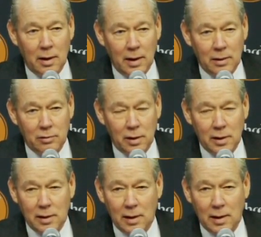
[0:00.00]

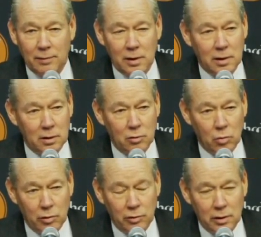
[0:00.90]
AJ uh, didn't
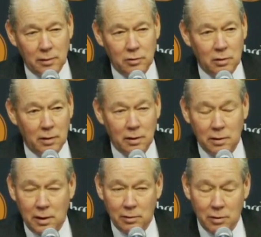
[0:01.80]
endorse it, and
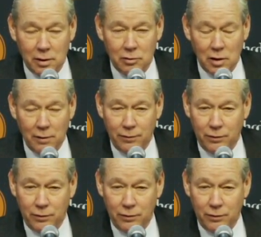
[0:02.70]
neither did Jeff.